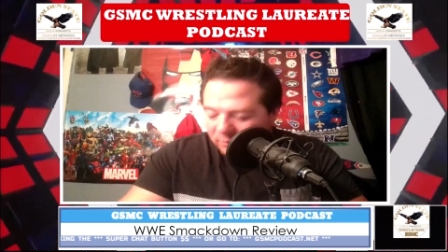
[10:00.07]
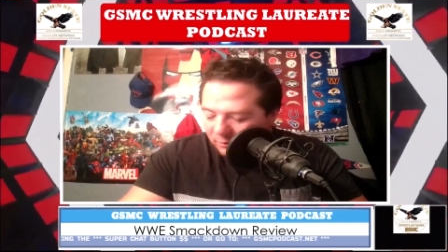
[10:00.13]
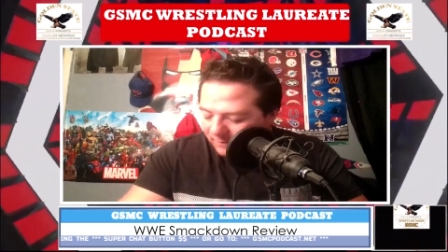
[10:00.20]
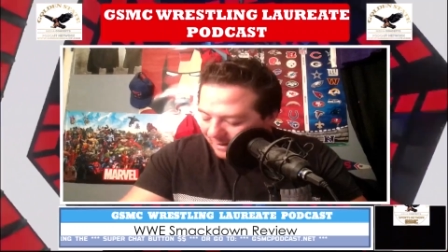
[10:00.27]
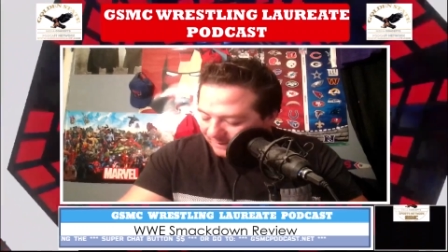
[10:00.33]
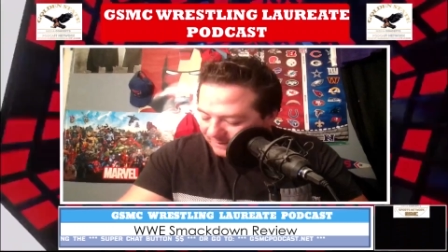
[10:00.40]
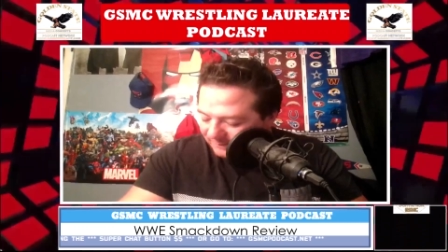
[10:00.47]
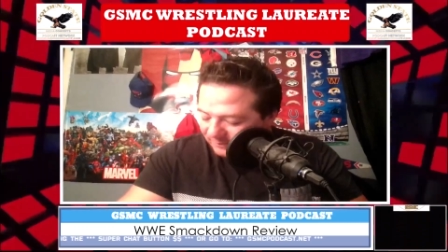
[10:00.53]
uh,
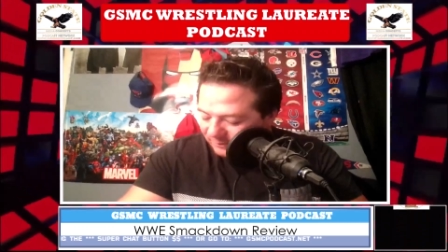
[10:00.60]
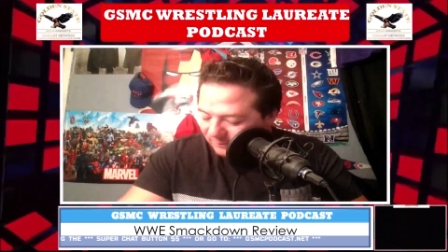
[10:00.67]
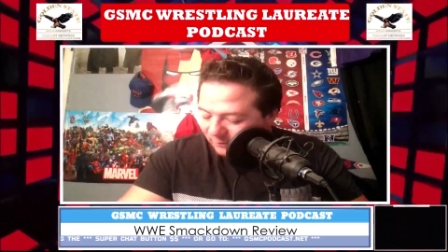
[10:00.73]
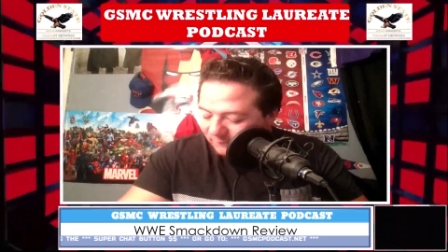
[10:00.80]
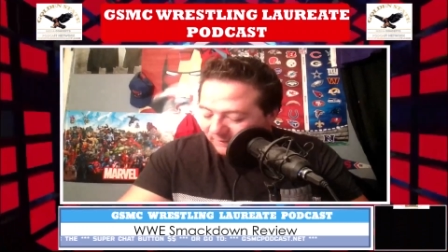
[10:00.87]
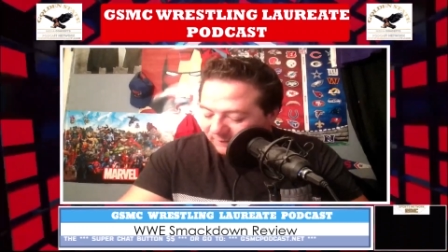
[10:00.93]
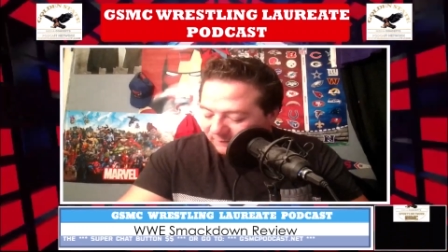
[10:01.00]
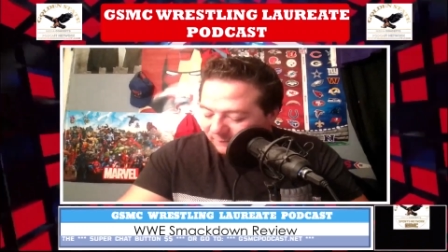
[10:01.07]
momentum
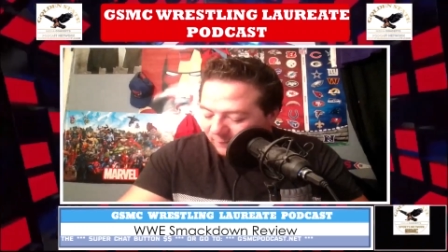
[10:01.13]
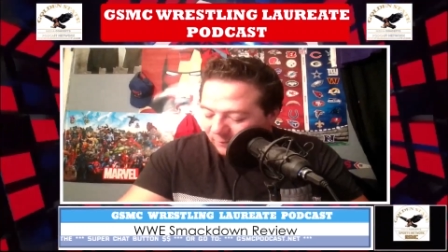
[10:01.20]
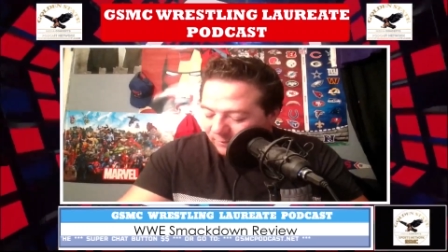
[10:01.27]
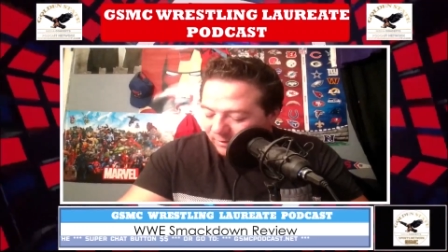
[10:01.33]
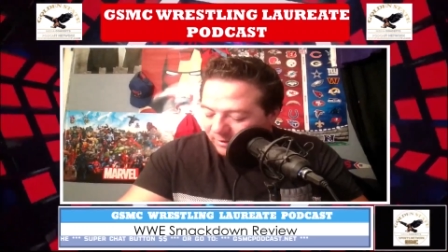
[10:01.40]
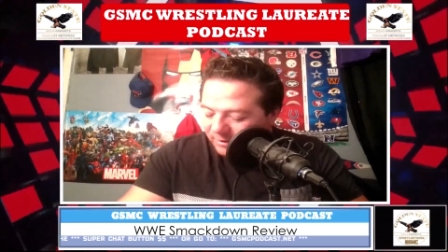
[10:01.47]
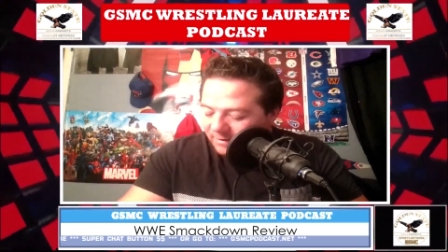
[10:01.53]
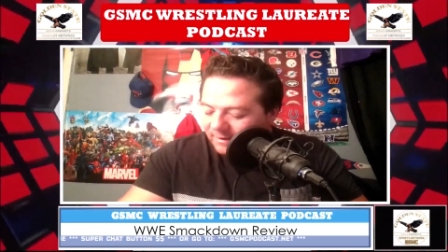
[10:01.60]
moving
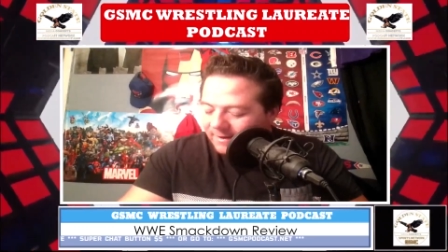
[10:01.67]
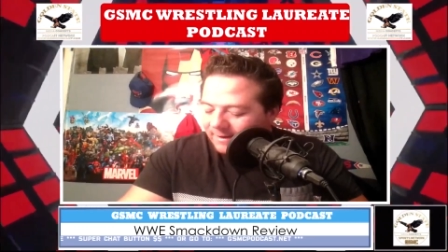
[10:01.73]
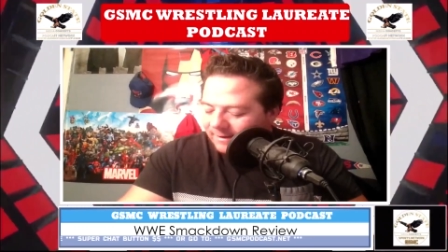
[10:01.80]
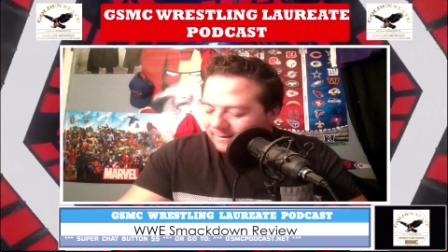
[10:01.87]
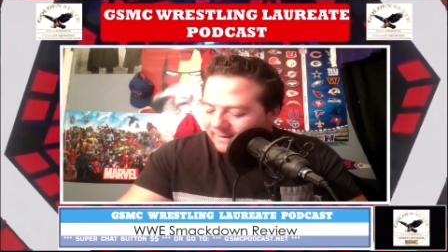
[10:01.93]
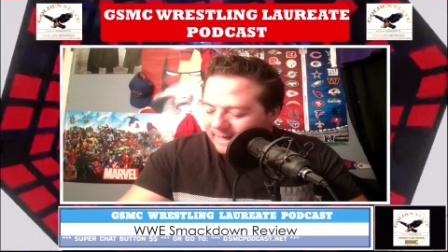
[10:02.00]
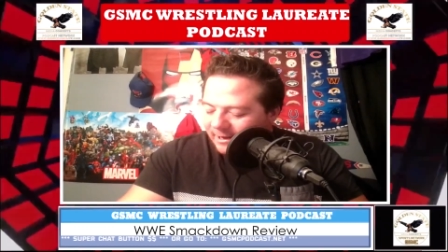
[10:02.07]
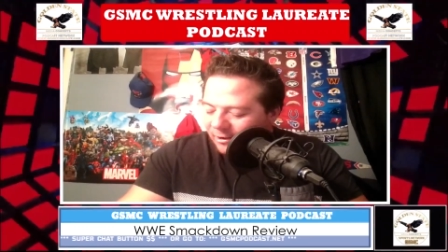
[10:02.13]
forward.
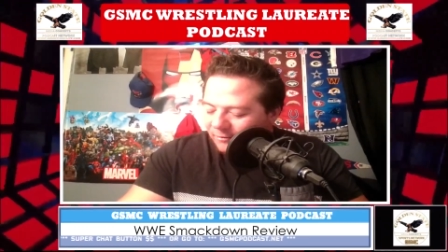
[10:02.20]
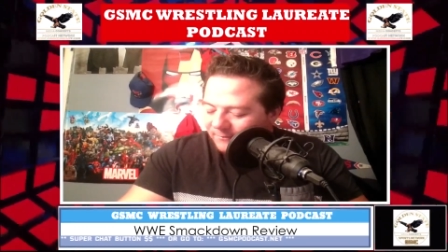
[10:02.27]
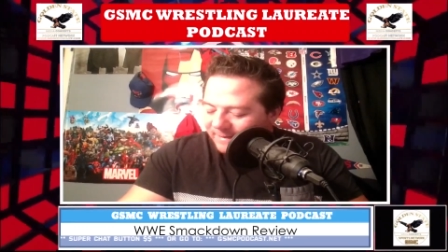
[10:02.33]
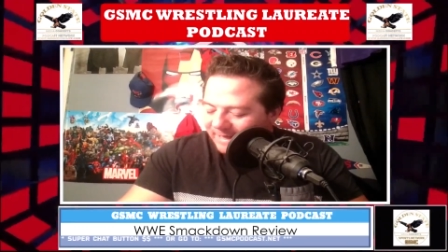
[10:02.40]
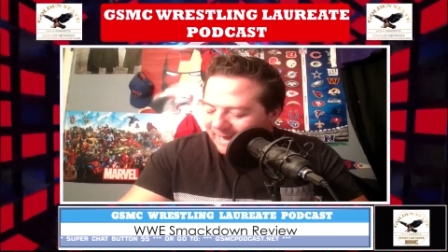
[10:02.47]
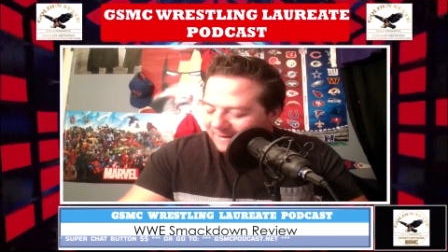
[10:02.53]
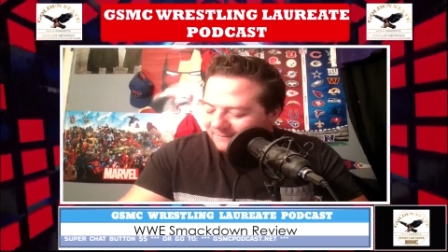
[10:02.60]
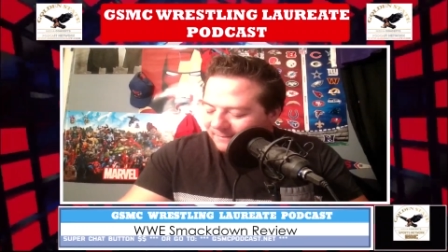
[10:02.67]

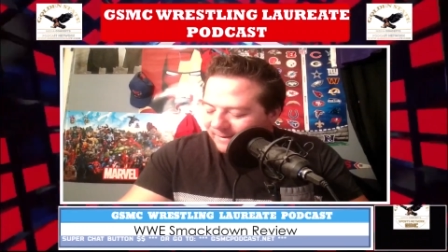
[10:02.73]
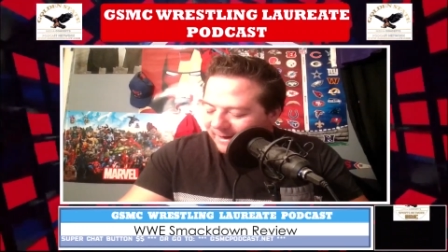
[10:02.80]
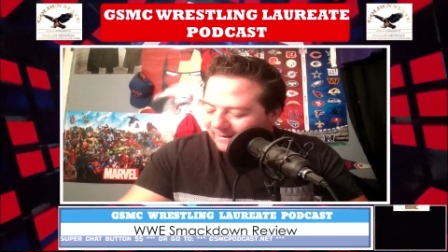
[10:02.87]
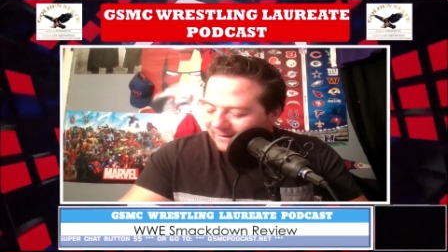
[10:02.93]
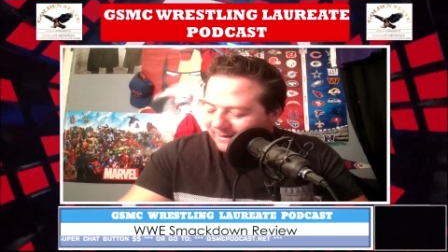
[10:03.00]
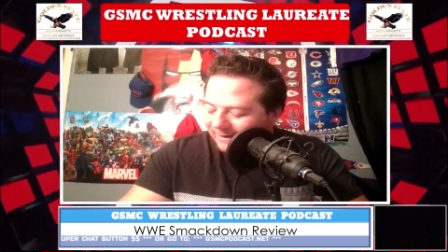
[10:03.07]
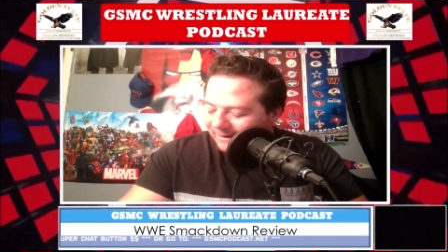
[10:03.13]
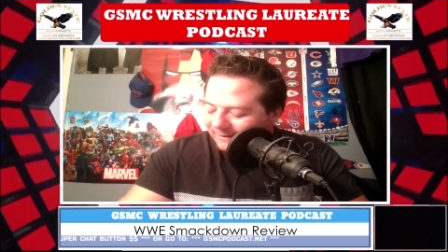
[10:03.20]
Naomi and
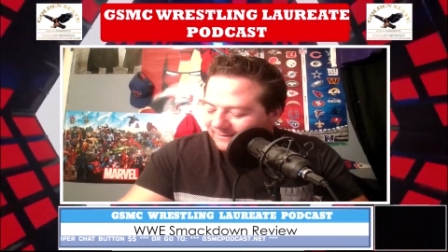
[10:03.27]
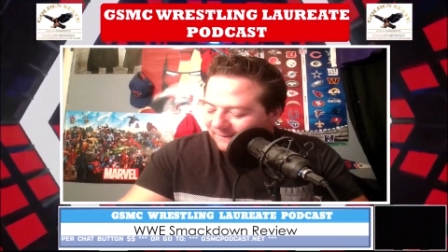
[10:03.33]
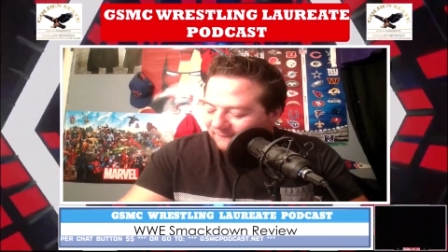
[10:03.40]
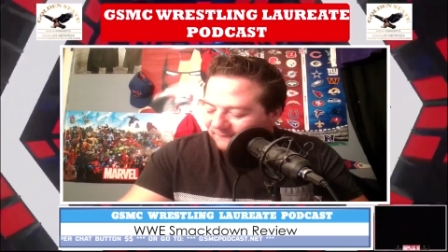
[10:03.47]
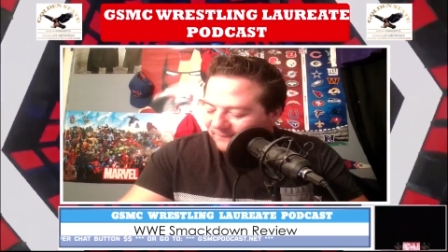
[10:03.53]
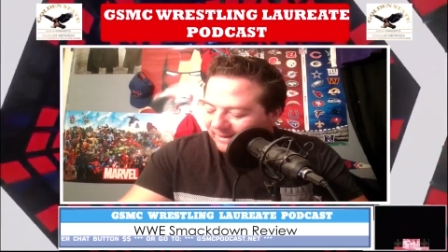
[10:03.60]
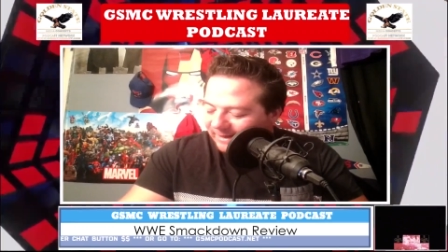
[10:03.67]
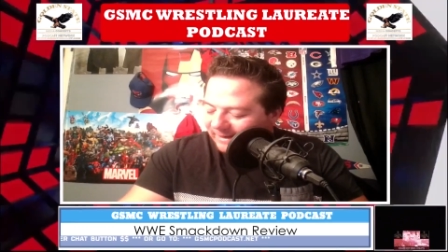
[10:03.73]
Bayley
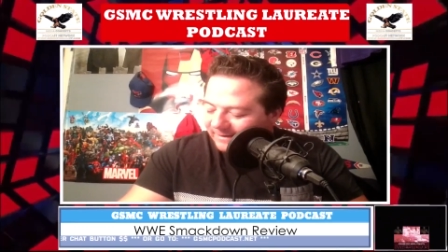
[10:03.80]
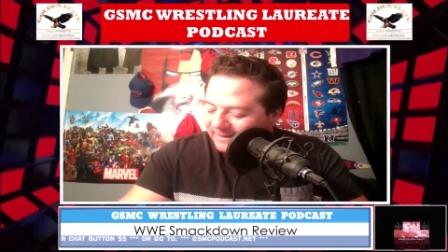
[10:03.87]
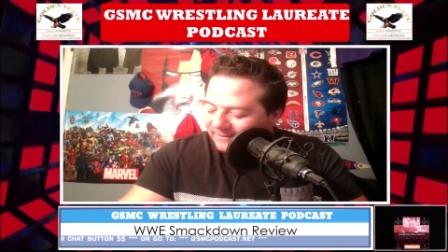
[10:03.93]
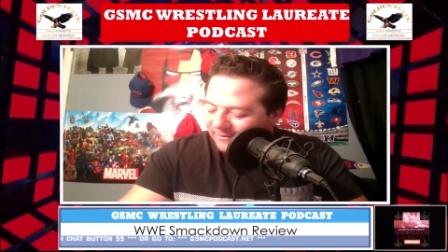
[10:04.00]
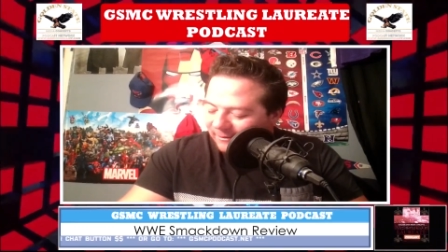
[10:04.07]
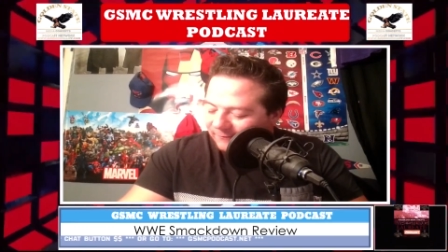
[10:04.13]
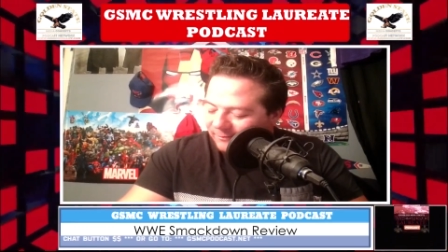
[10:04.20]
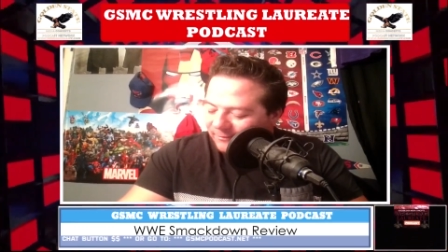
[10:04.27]
defeat Indi
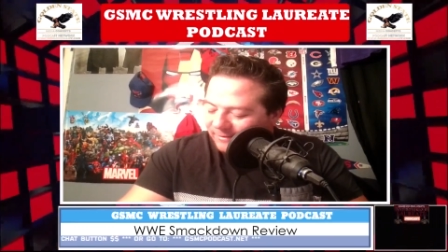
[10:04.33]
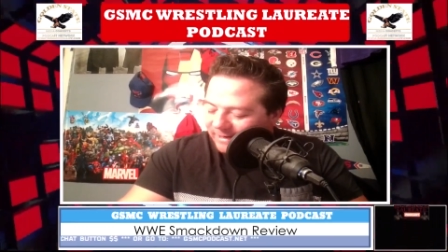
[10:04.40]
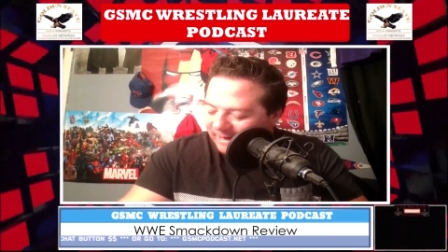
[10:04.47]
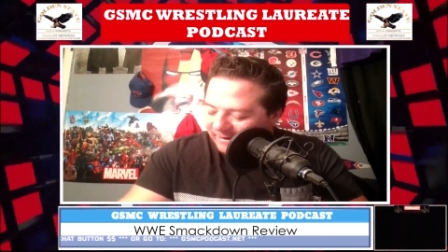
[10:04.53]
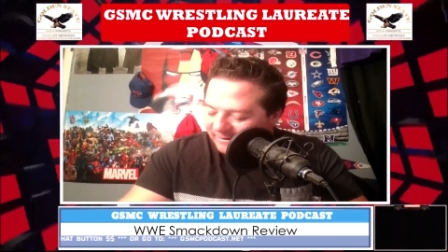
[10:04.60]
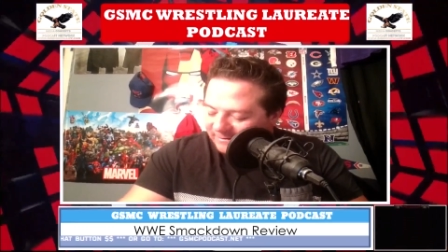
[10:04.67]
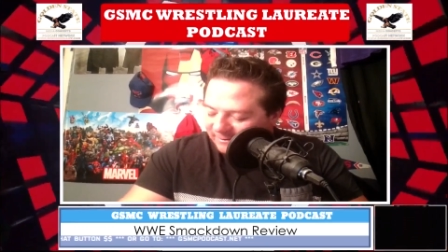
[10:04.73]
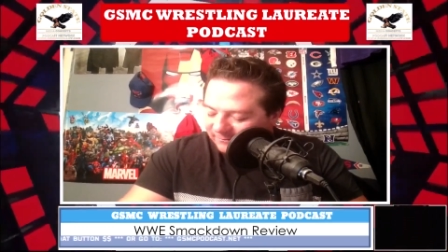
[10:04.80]
Hartwell,
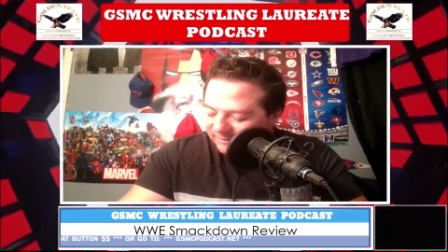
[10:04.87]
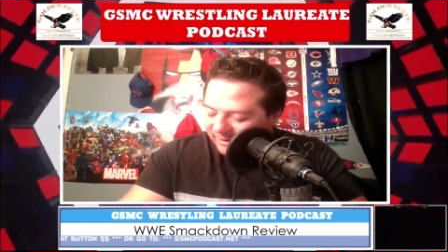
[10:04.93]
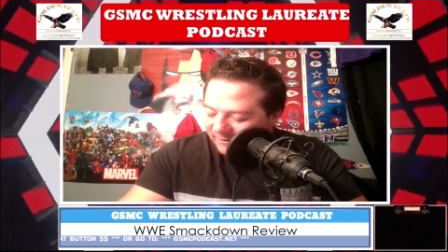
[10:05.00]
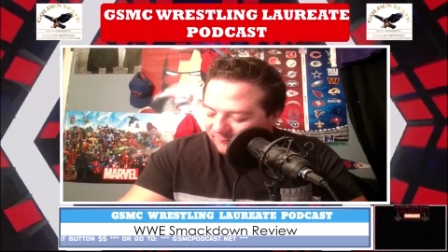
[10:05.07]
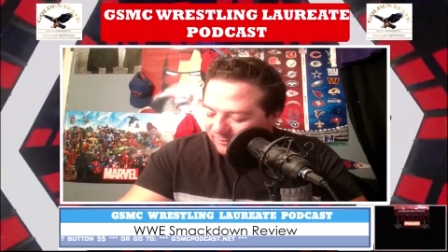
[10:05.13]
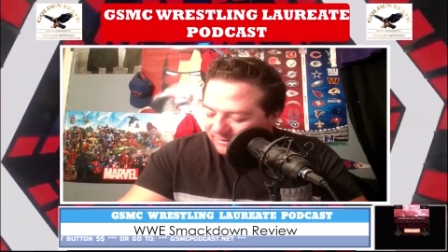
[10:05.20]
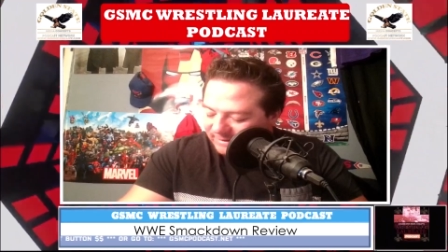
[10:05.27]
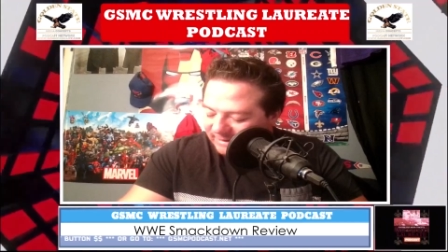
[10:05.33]
Candice
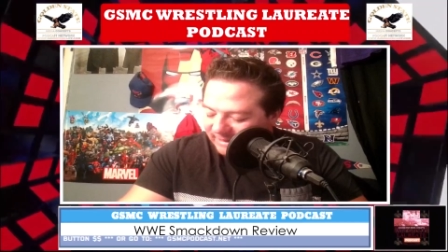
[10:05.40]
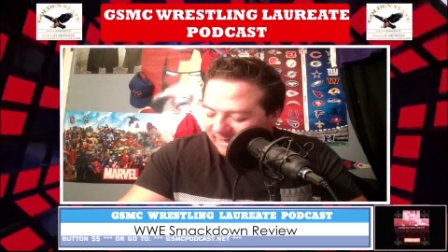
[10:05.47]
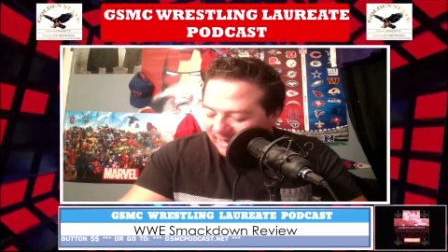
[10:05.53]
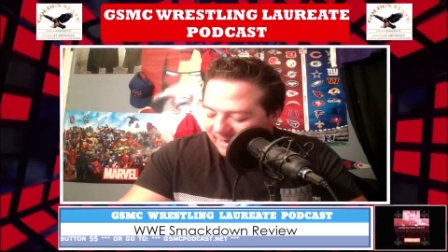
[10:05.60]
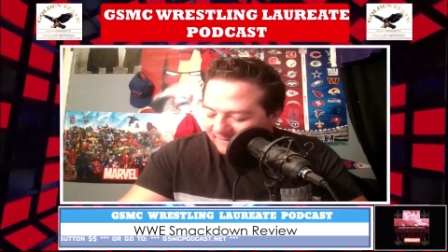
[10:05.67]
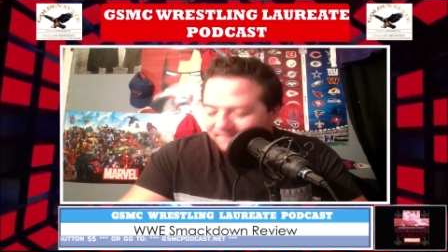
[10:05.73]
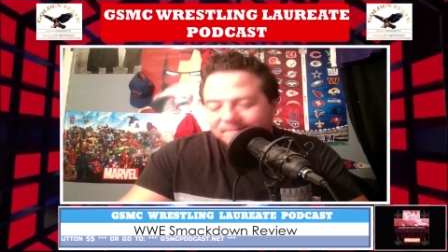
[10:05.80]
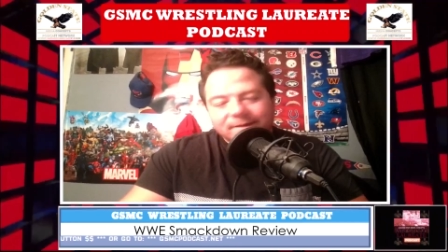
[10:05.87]
LeRae once
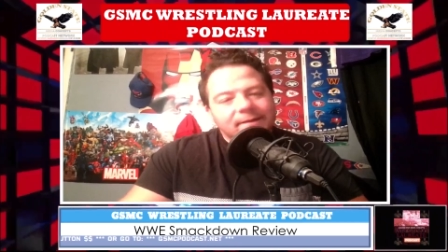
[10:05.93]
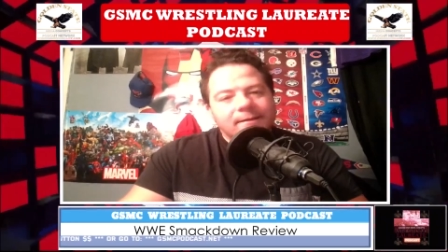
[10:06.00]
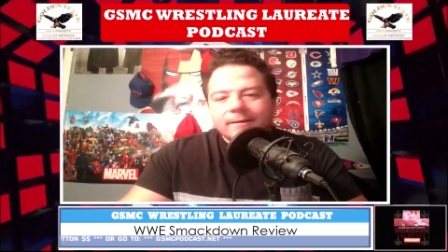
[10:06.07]
again.